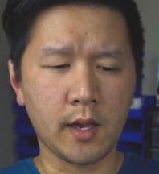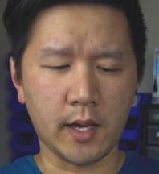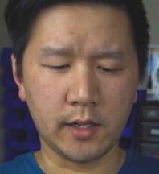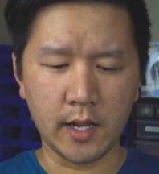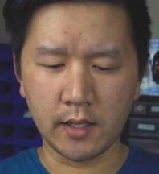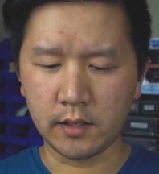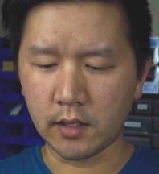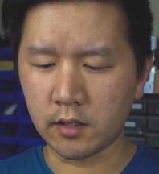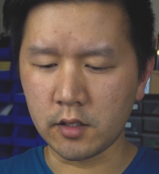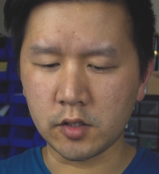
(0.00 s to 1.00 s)
And then the
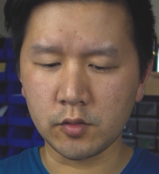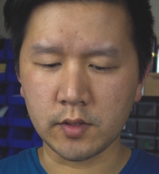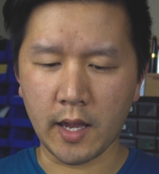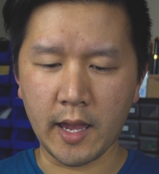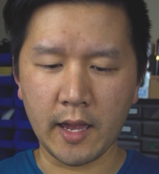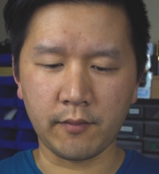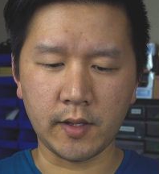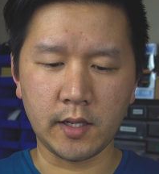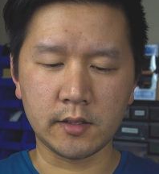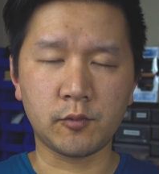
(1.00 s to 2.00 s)
other issues I have
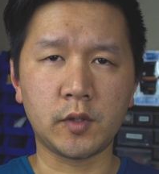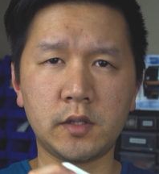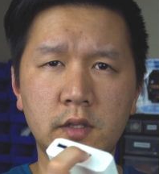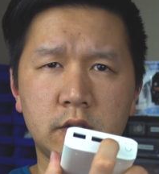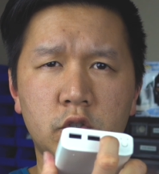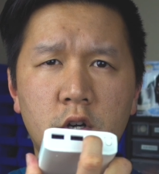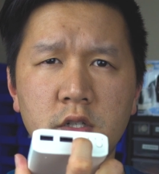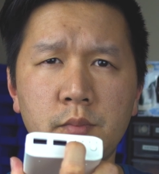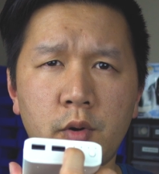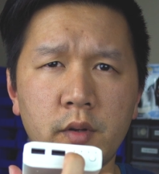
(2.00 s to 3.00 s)
is with this
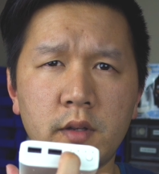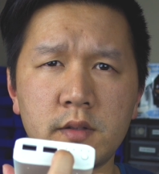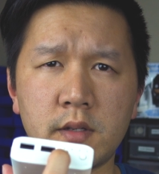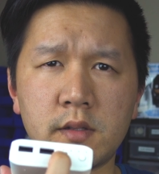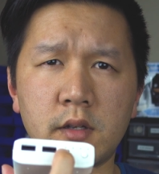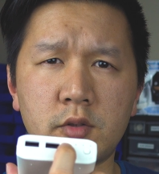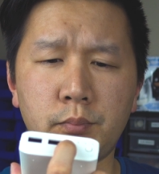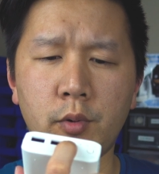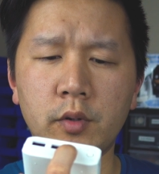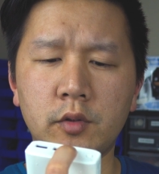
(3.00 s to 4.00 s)
charging port. This is the
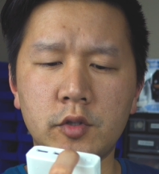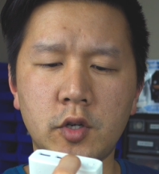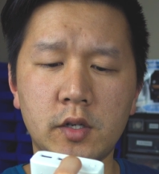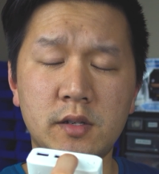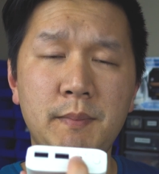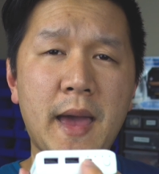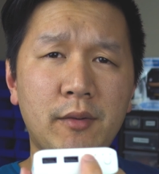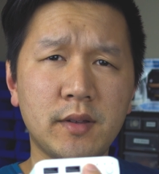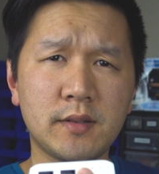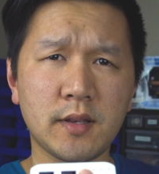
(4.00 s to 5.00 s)
port to charge the
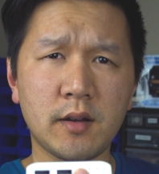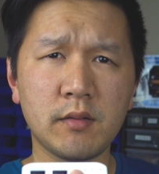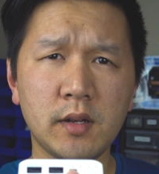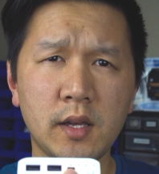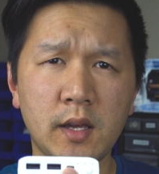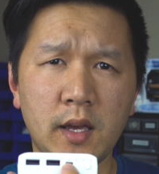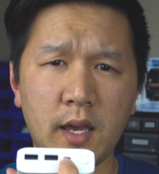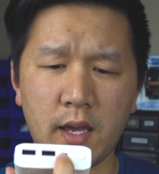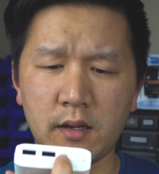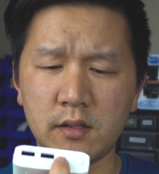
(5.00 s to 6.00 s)
battery itself
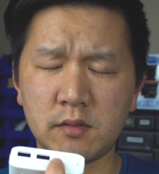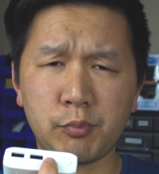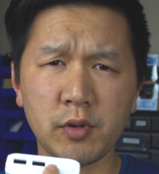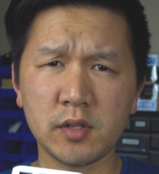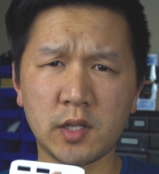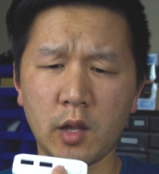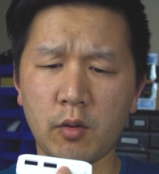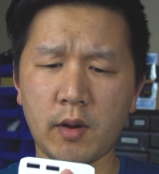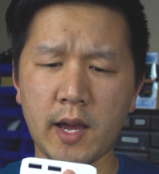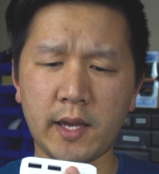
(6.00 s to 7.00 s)
and it's pretty
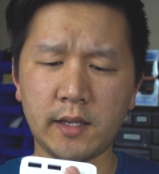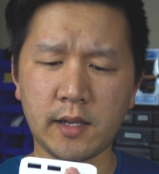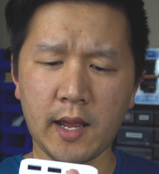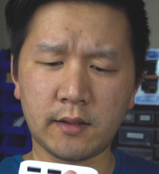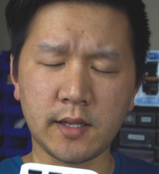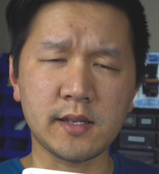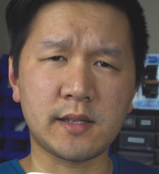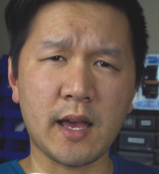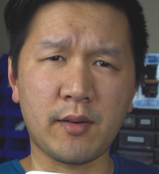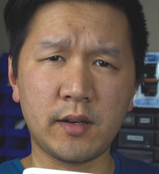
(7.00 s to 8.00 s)
slow. I kind of
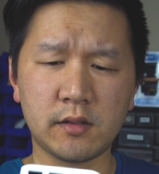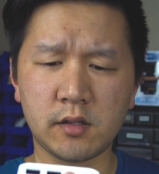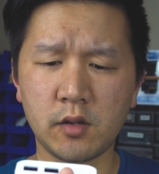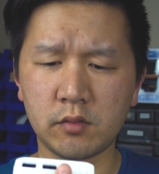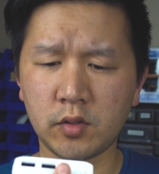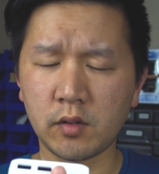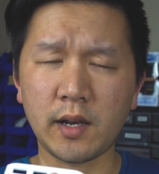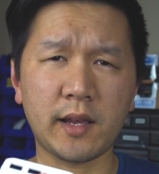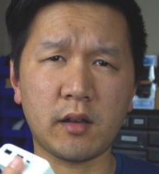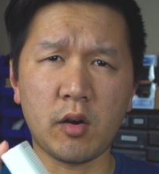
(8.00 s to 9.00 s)
tested out and it took
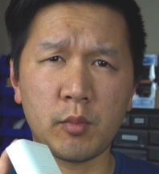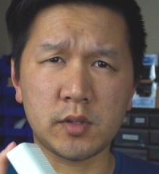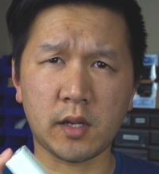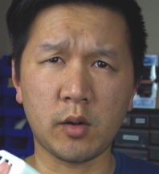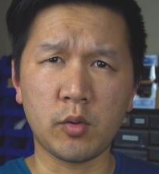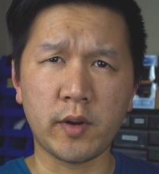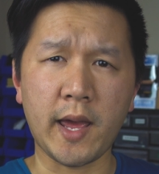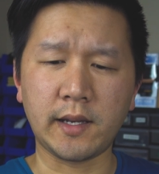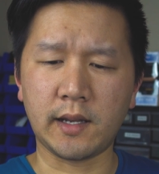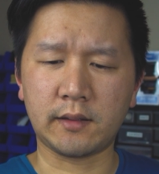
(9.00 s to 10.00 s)
like almost like a whole
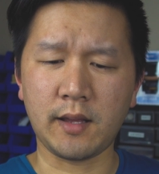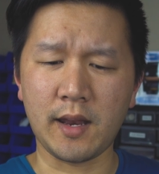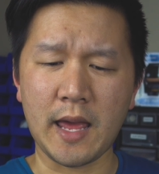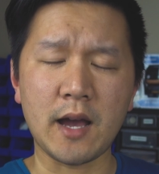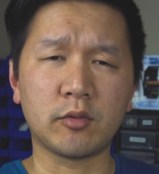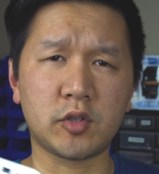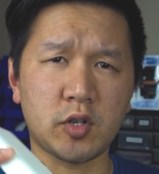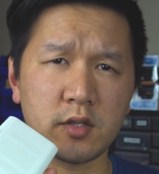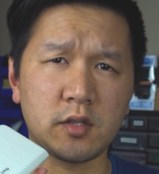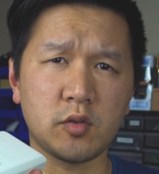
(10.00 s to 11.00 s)
night, like 10 hours to
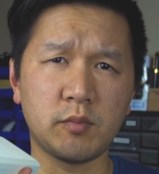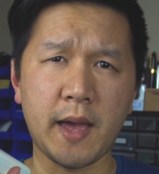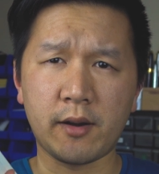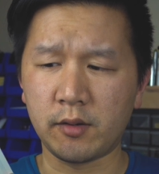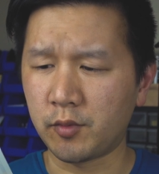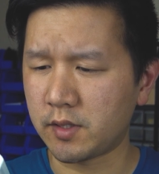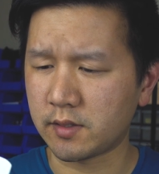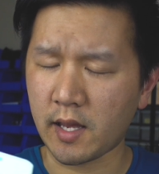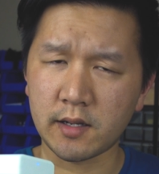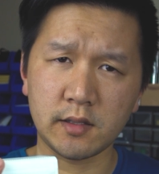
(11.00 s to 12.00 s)
charge this whole battery, which
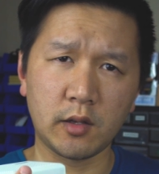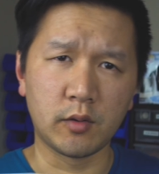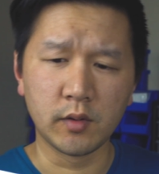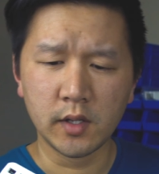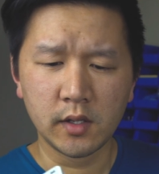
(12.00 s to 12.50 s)
is kind of slow.